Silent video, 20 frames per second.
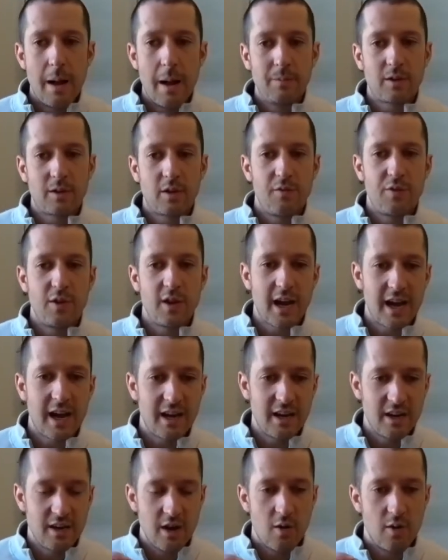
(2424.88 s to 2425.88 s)
So if you kind
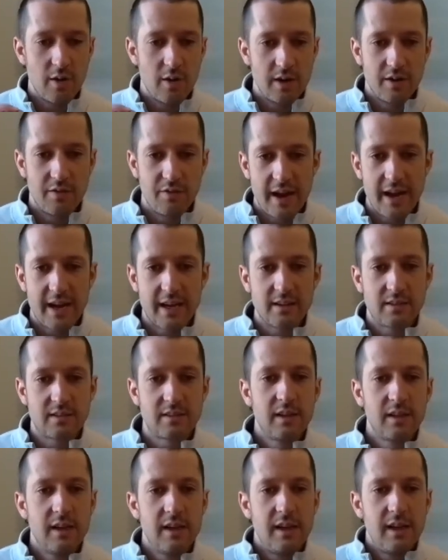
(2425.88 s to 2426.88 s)
of know in
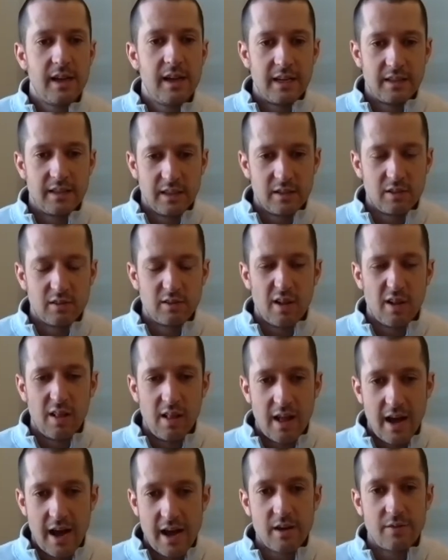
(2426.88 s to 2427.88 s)
advance, I think there's a
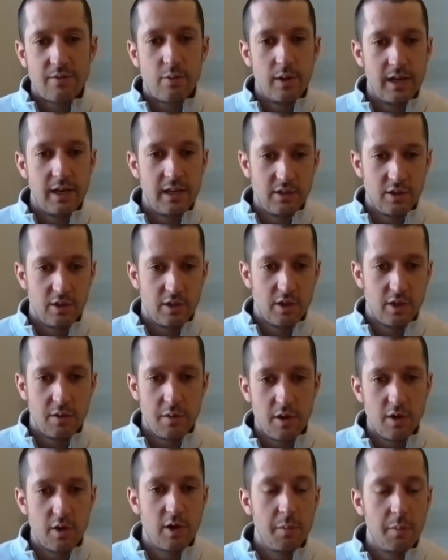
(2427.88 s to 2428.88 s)
lot of ways you
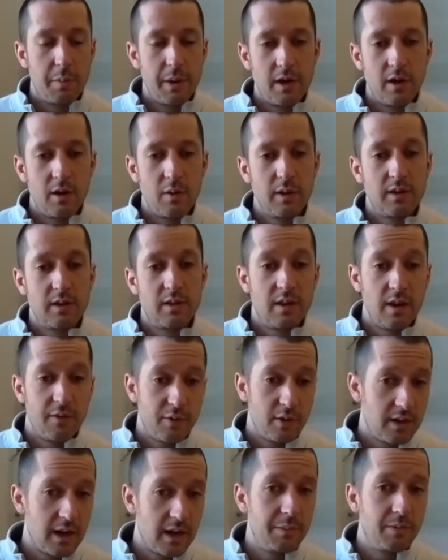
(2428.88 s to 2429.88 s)
could pair it with
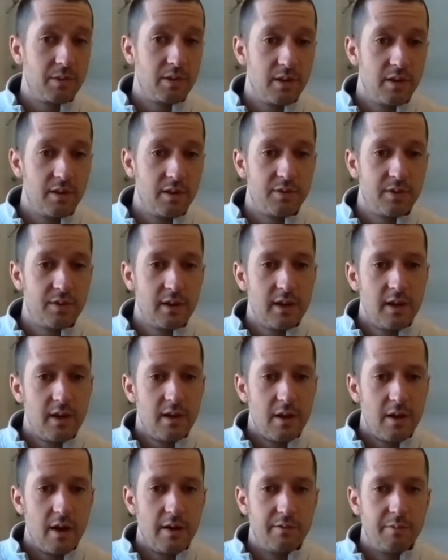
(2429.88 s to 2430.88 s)
different types
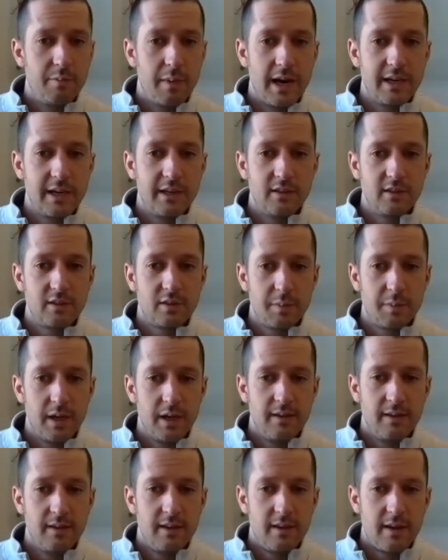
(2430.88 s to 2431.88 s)
of minors. But
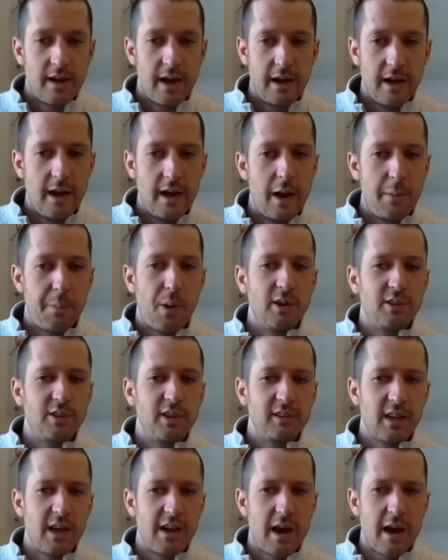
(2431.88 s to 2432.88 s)
I
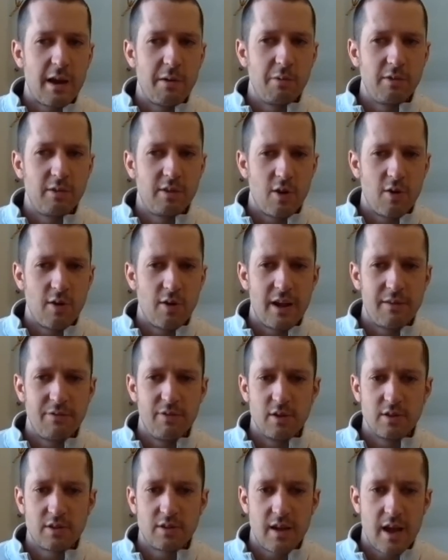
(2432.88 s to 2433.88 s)
apologize, I don't have
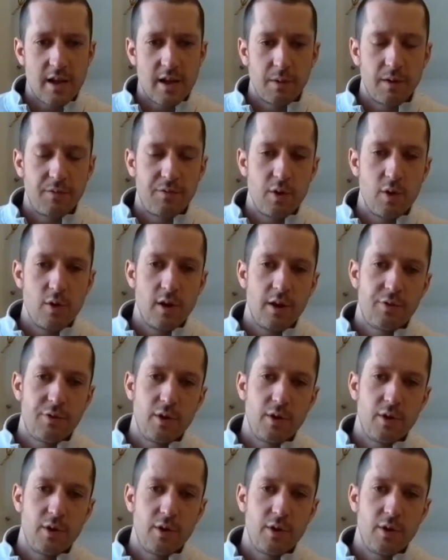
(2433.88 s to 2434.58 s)
those stats. But if you